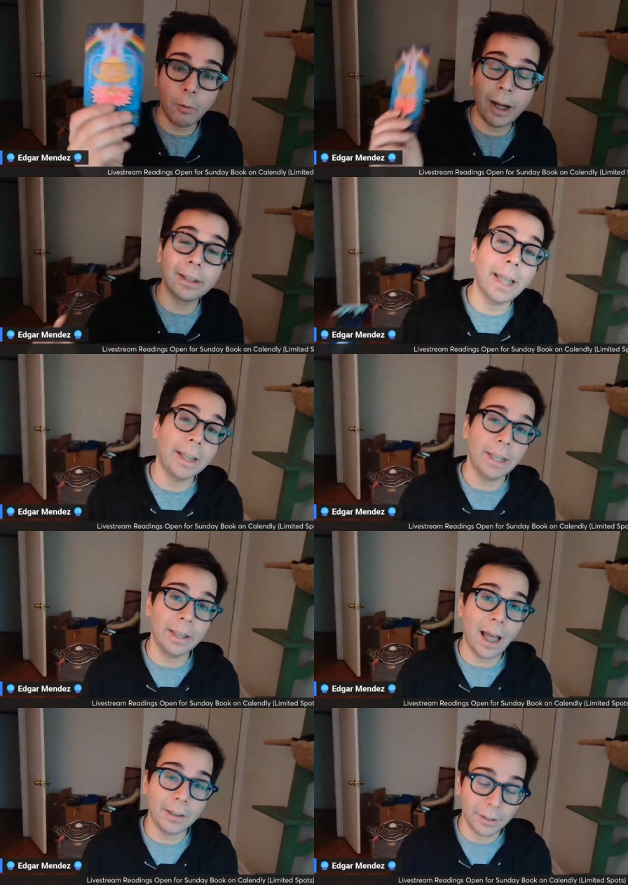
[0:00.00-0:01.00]
quite landing
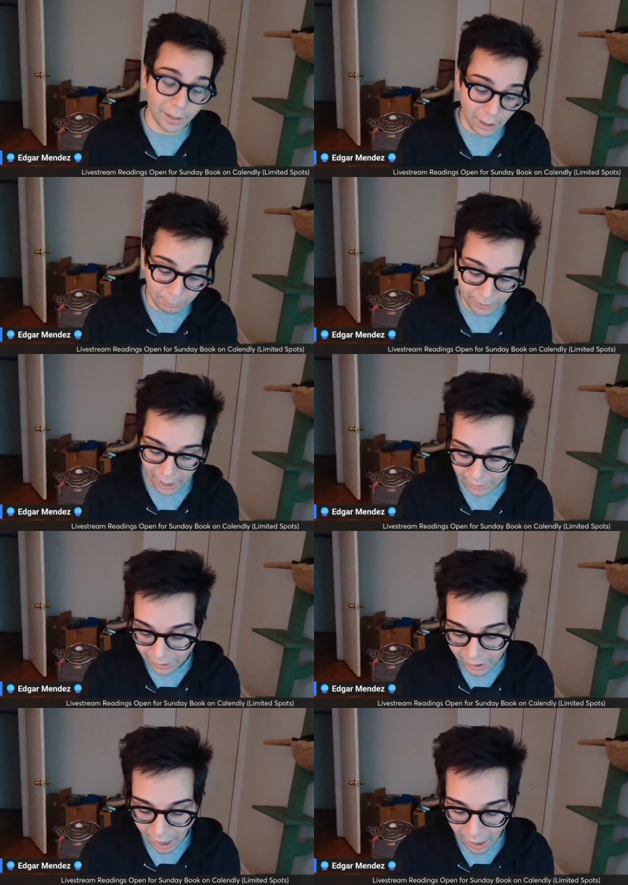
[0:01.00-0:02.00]
on the cup yet.
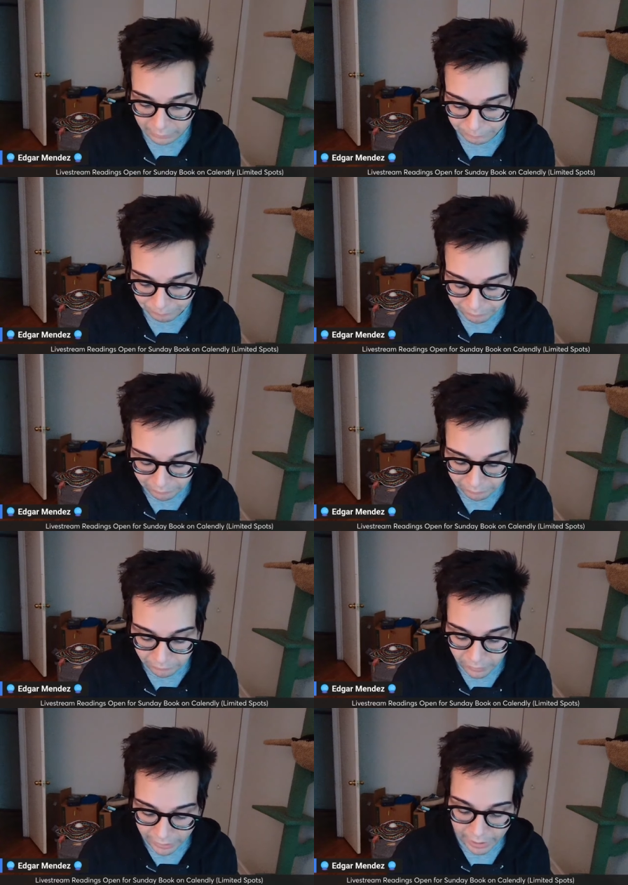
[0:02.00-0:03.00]
Um,
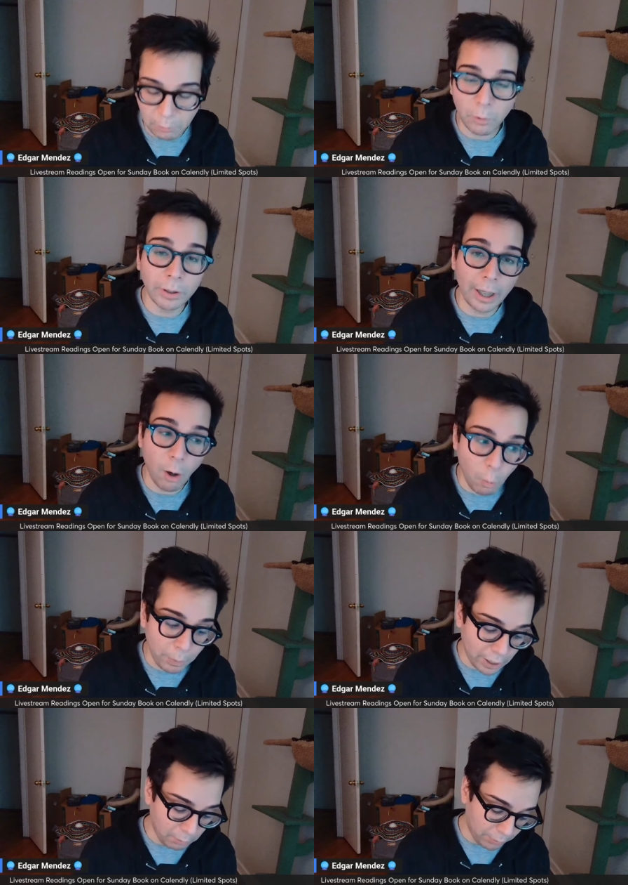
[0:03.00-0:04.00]
it will
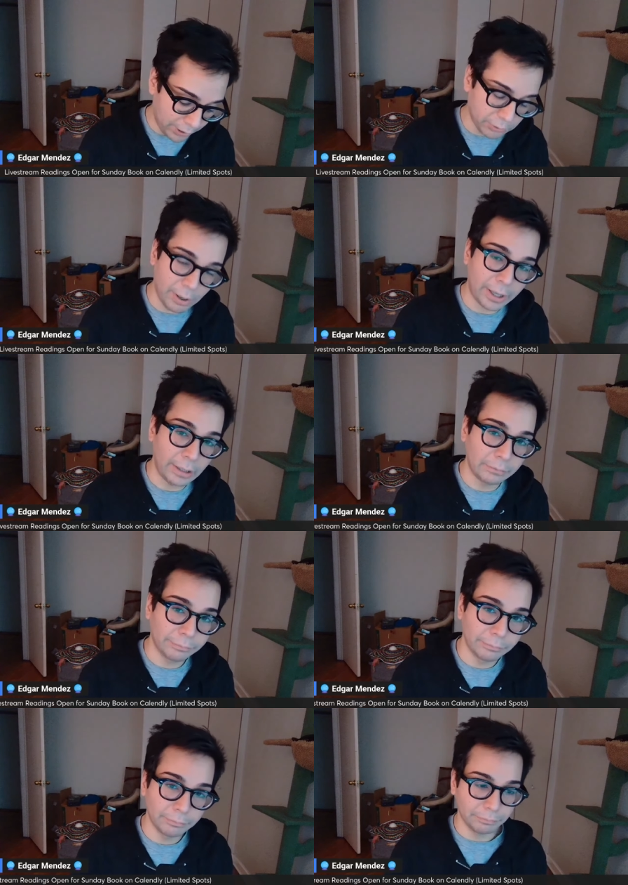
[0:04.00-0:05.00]
open up when it's ready.
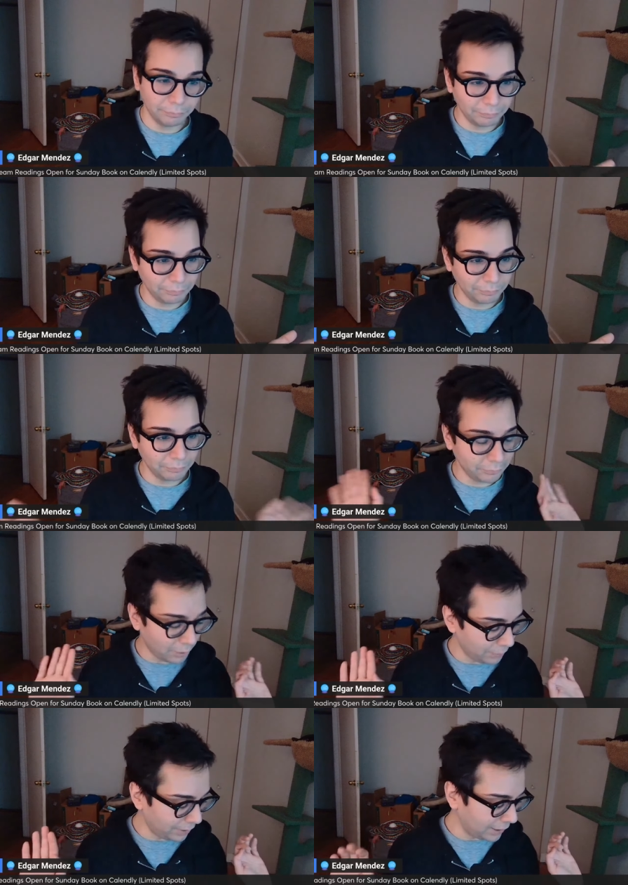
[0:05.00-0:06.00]
Hmm?
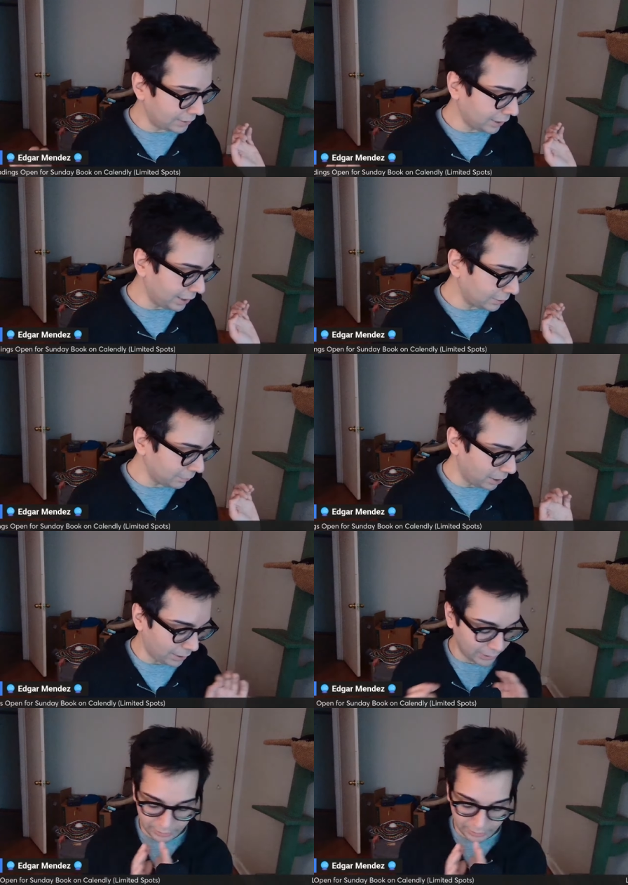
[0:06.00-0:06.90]
All right, let's look at some guidance